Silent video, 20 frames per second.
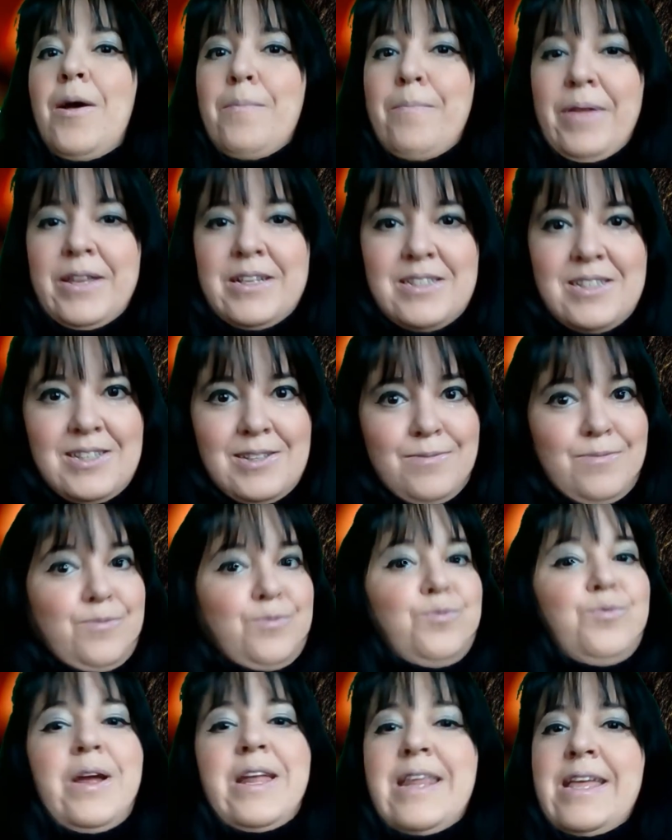But
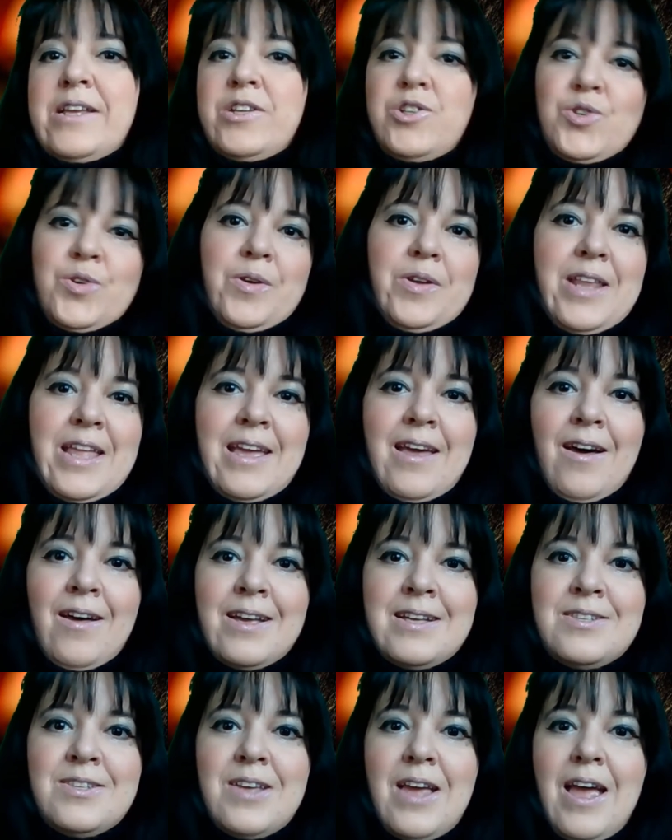really and truly,
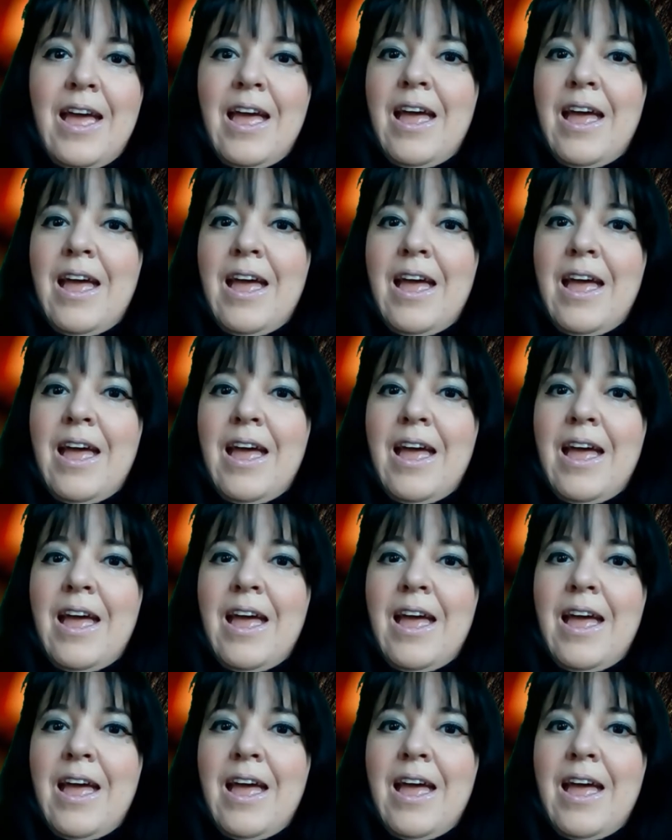guys,